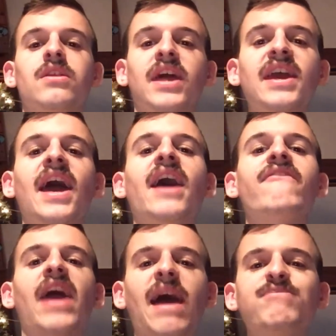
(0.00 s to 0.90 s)
They
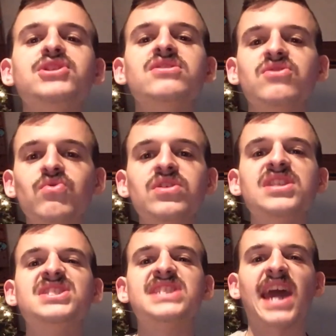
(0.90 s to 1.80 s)
have
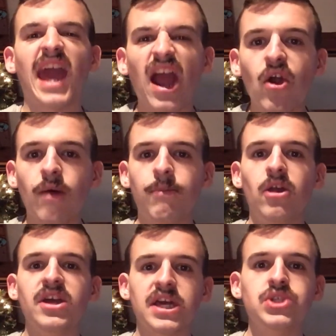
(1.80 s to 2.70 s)
absolutely
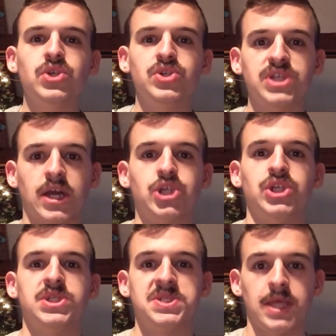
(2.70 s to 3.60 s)
terrible
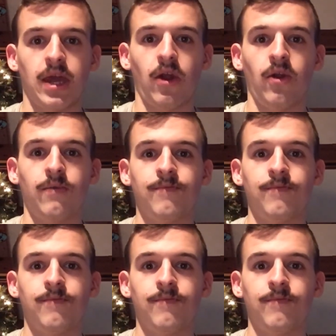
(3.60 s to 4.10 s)
intersections there.